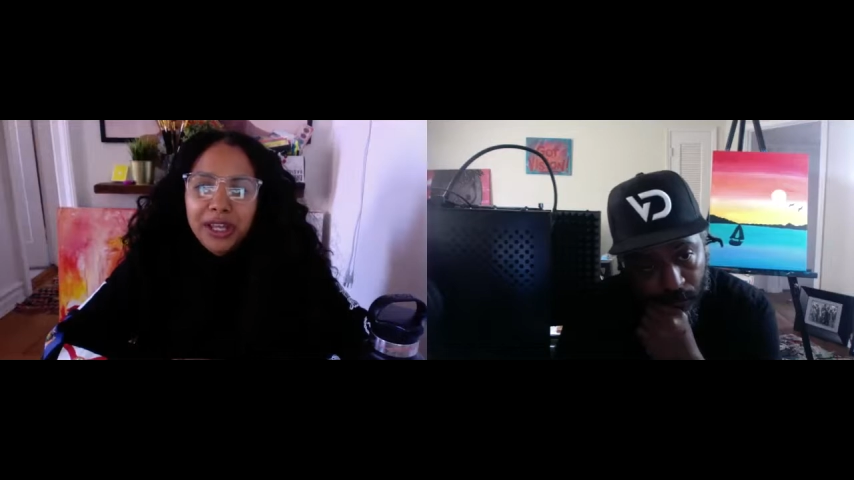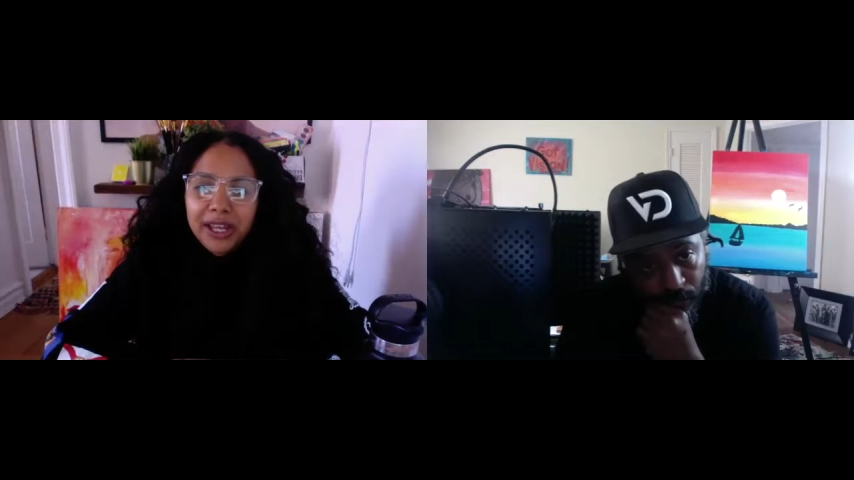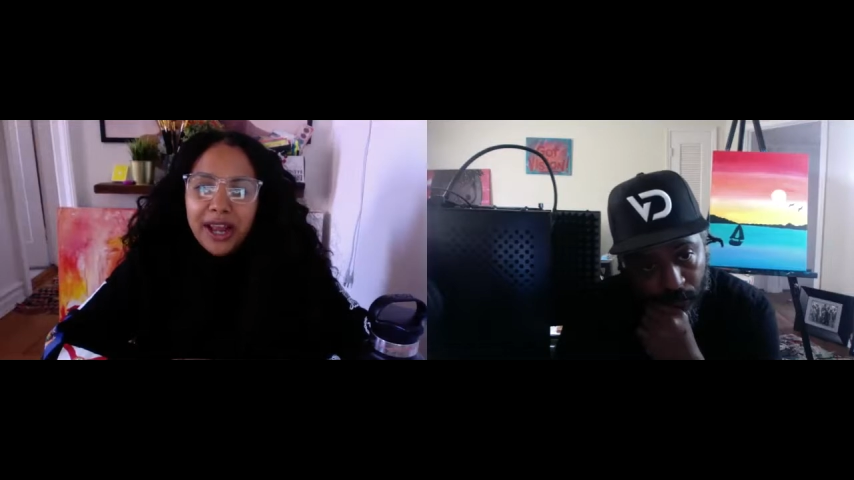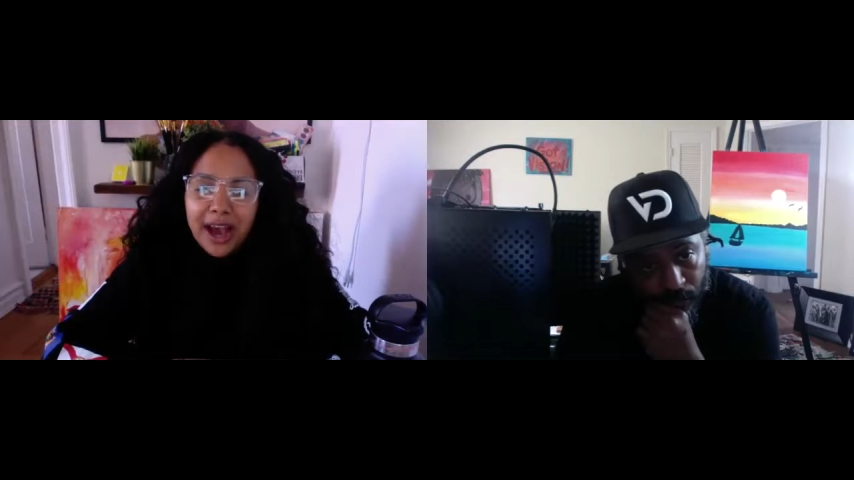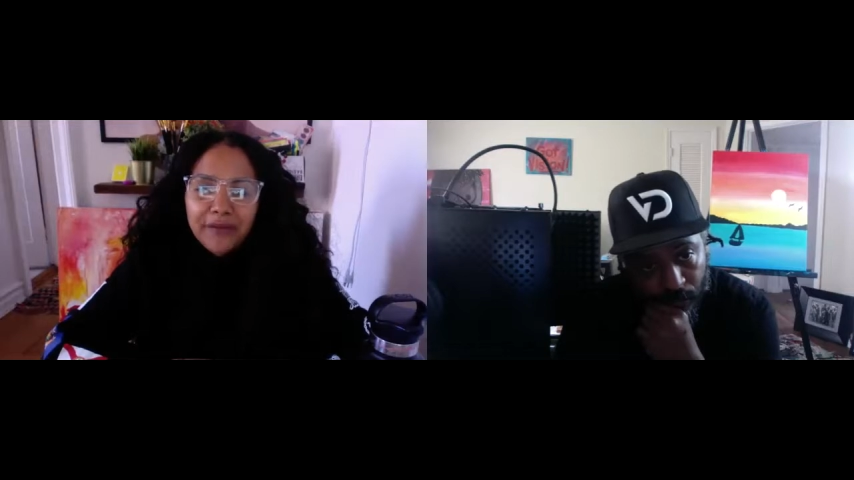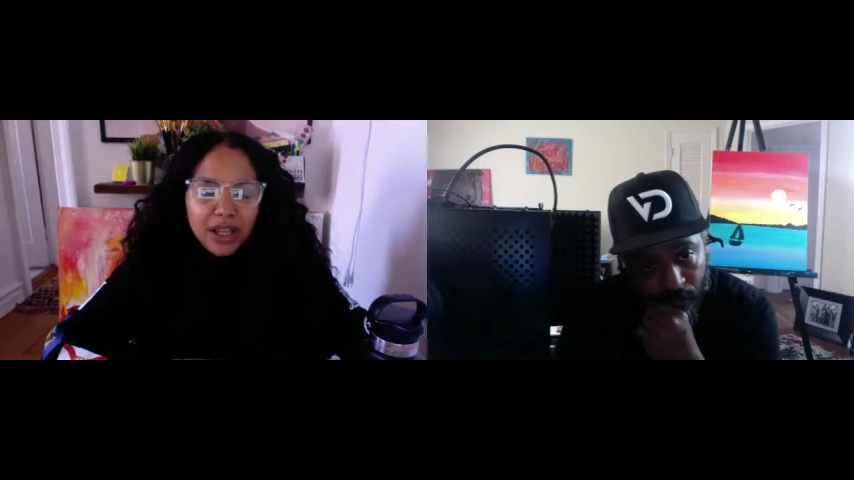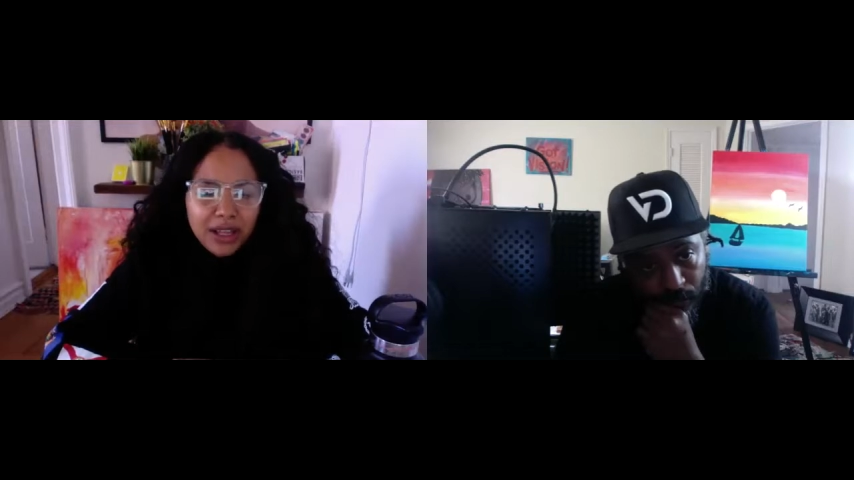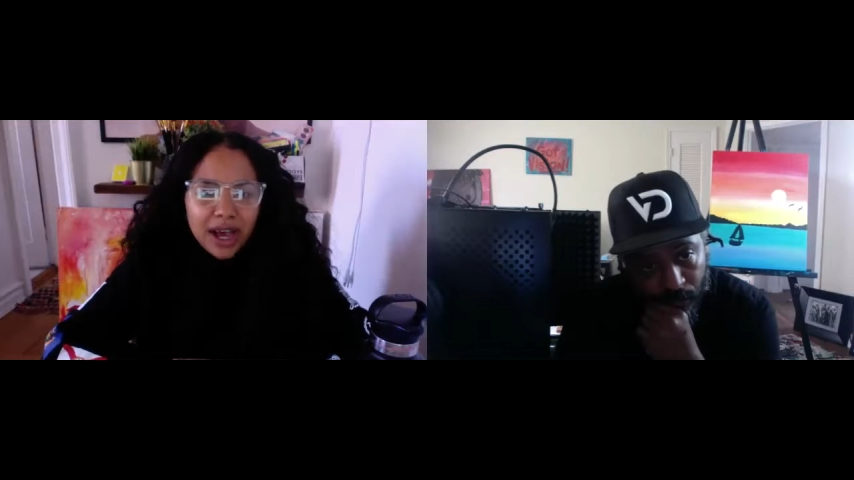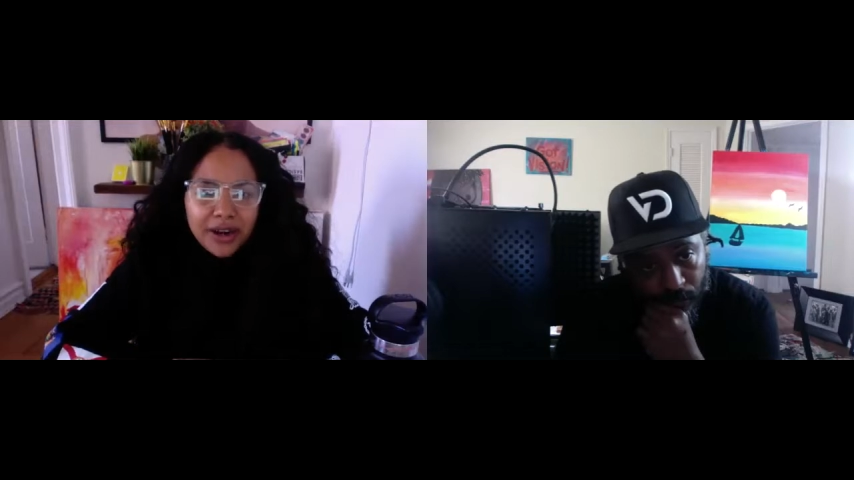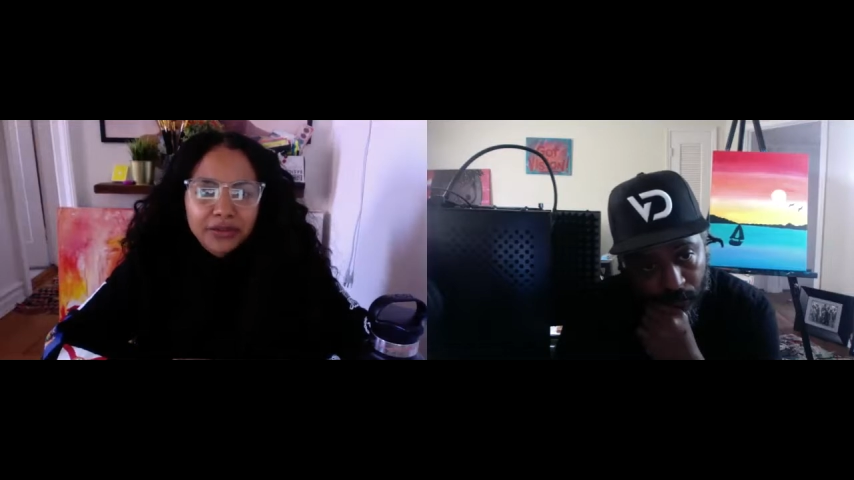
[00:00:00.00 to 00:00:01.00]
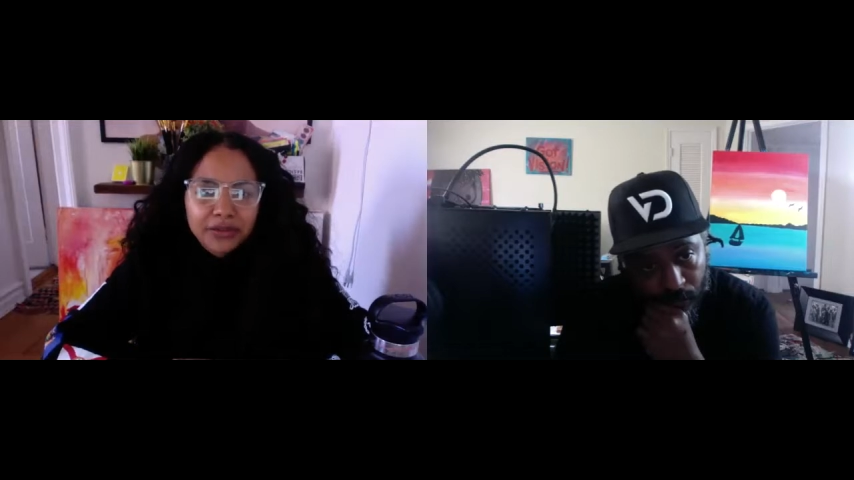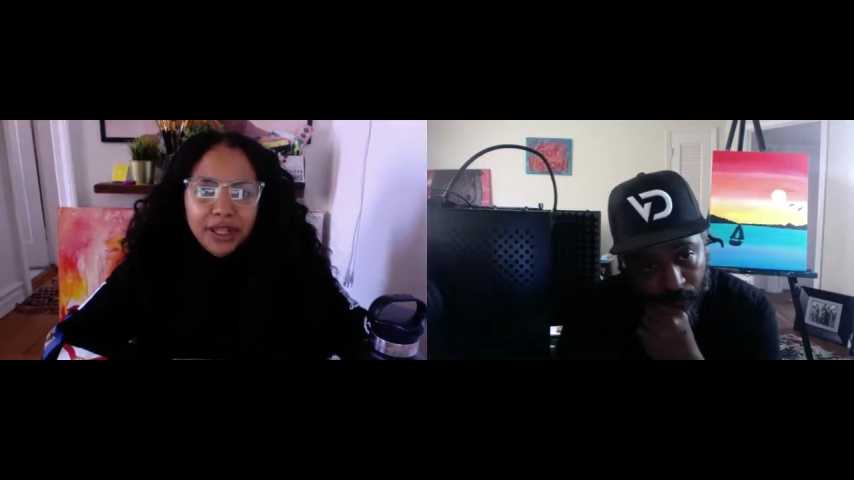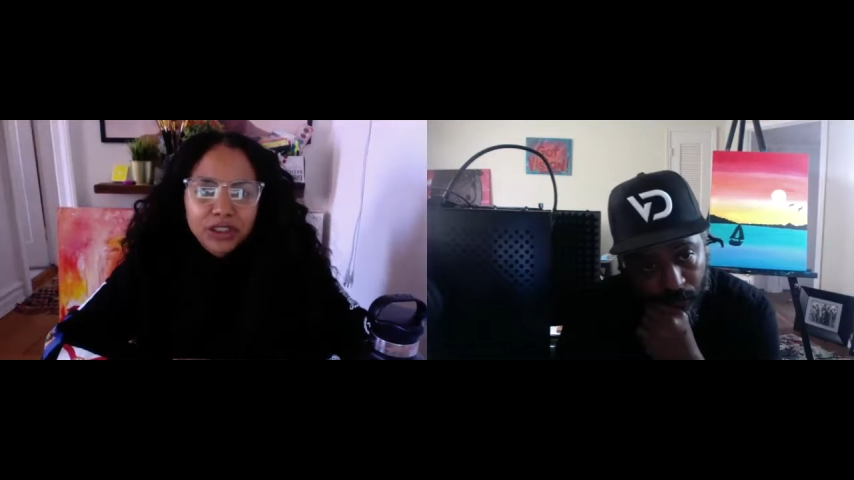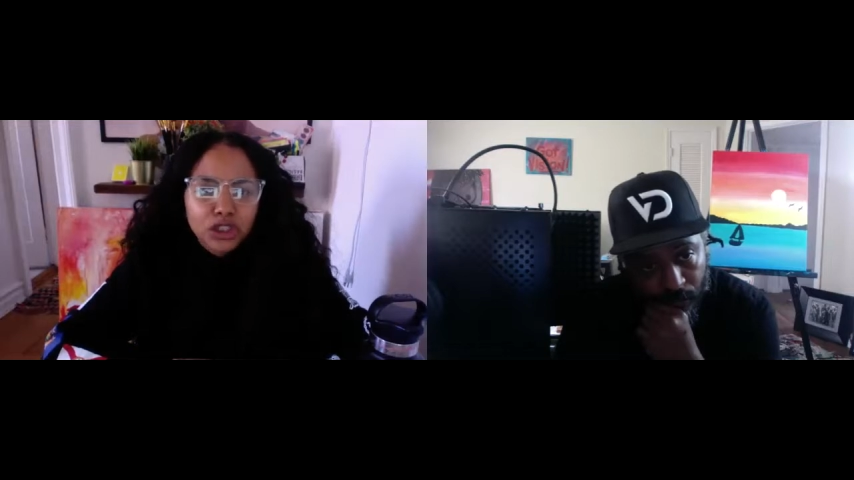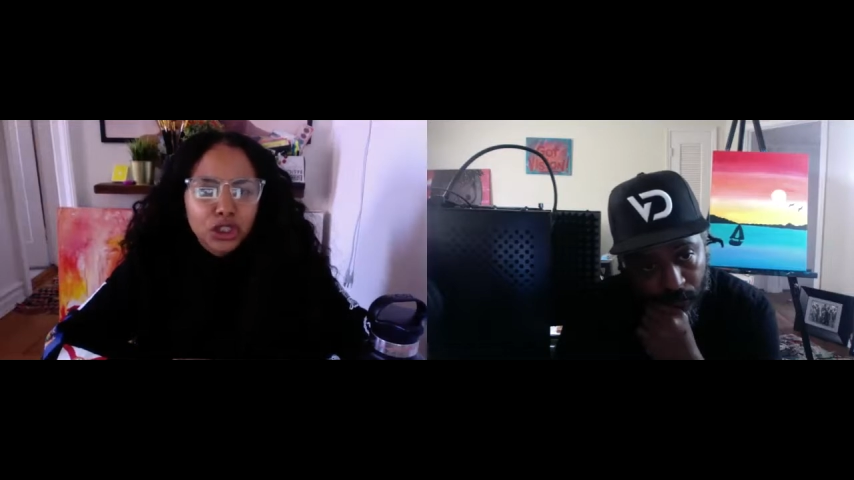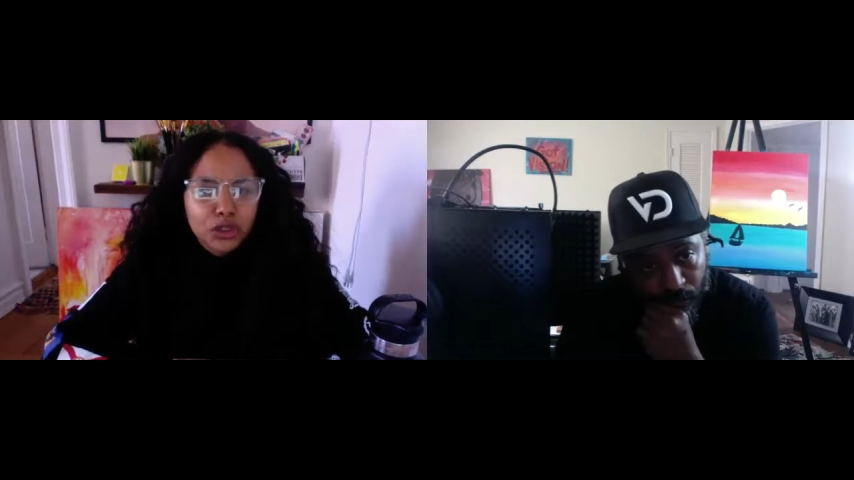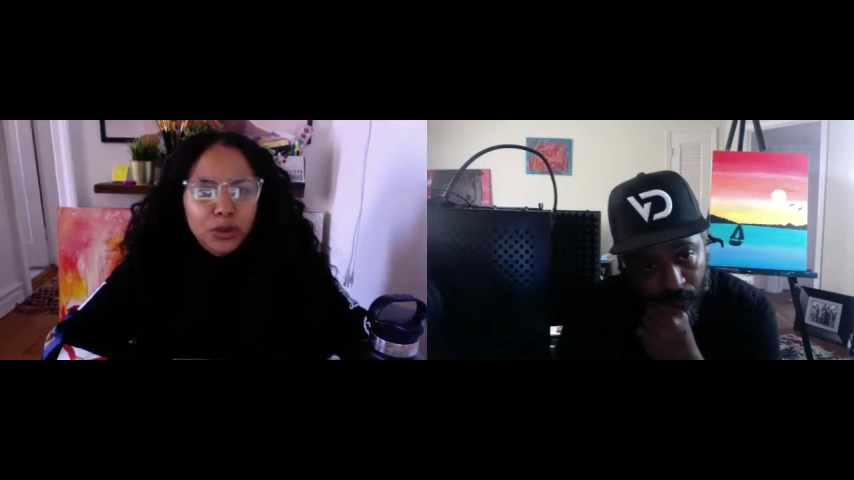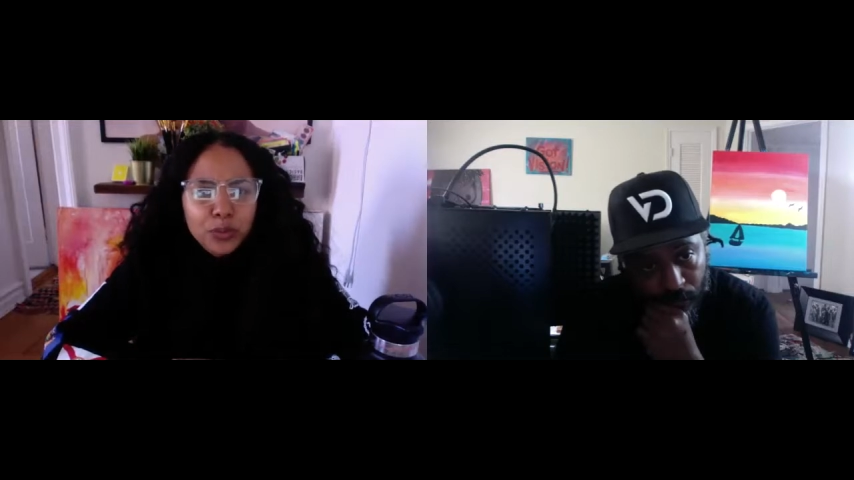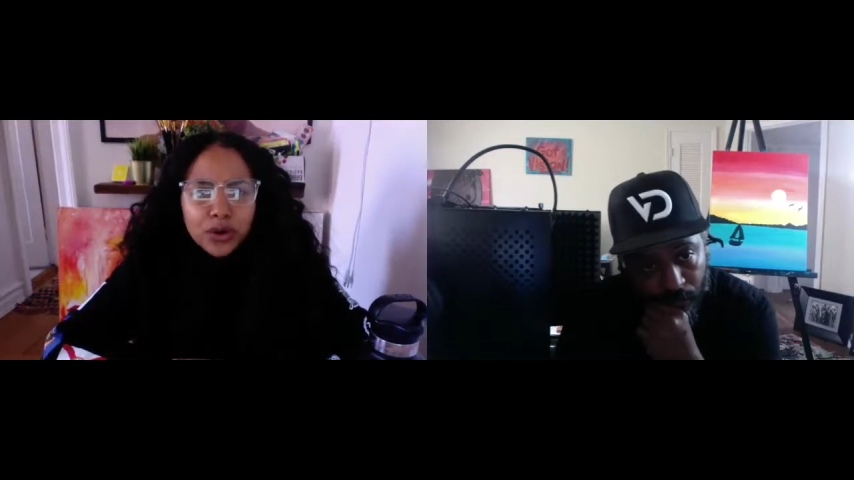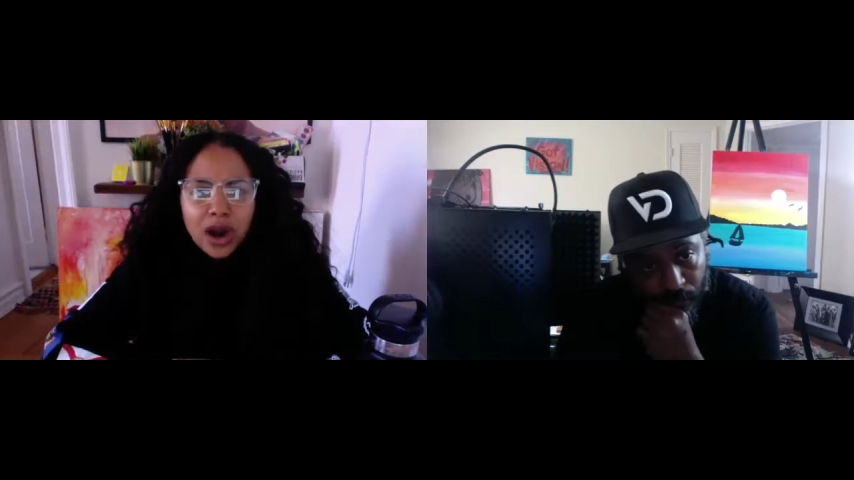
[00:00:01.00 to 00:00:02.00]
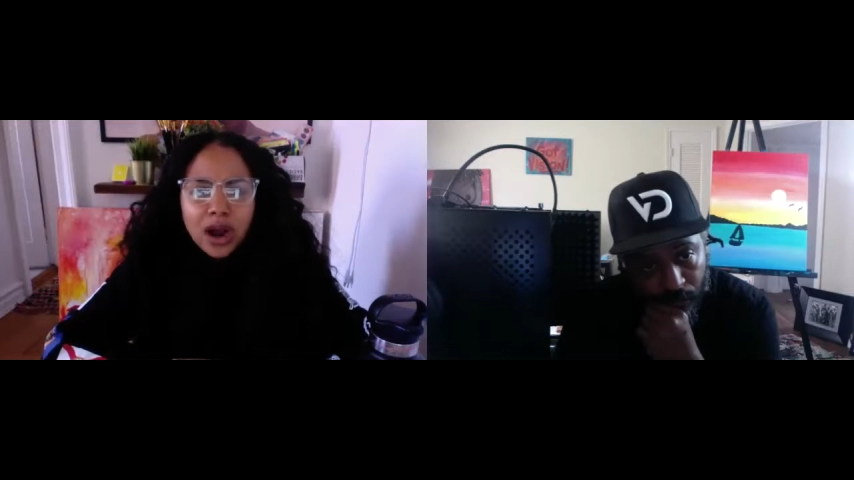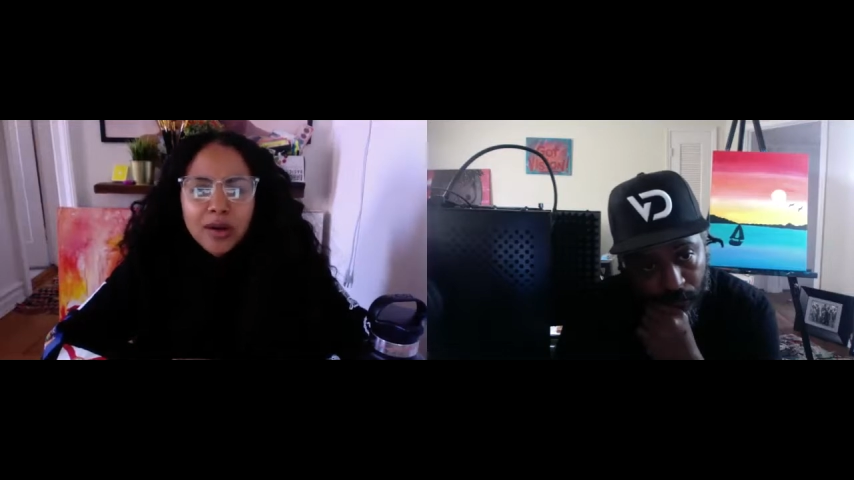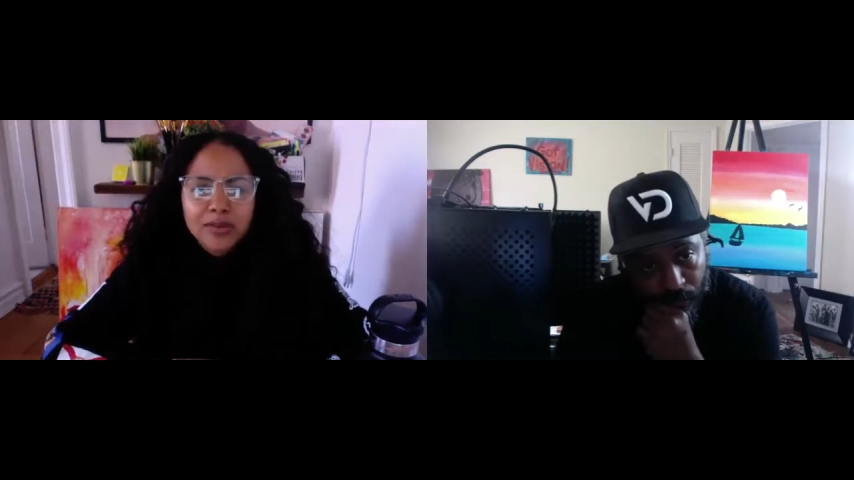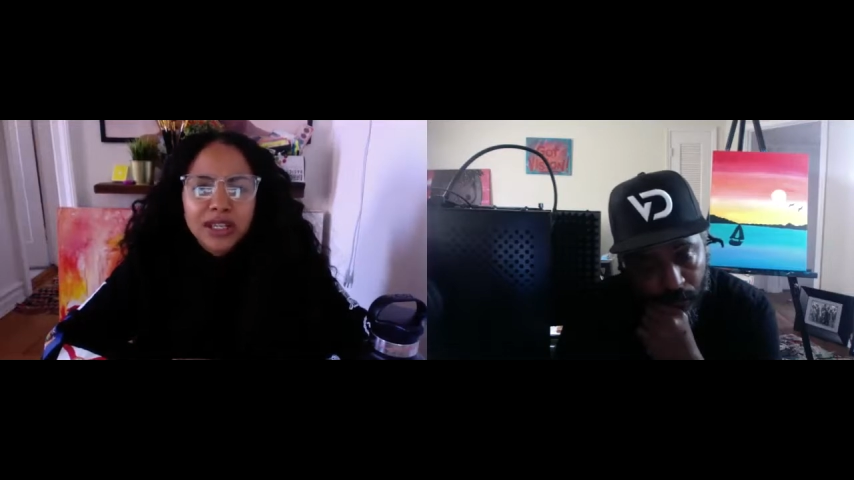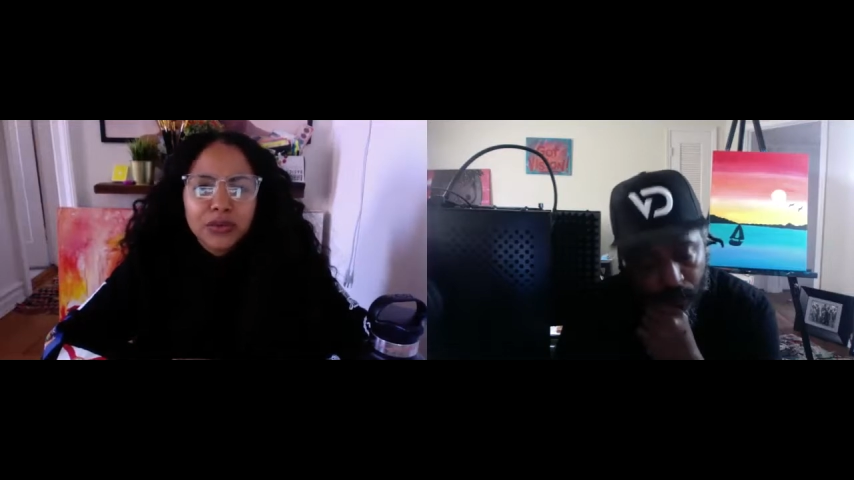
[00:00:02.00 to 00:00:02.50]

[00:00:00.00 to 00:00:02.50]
it having a lot of like journal prompts and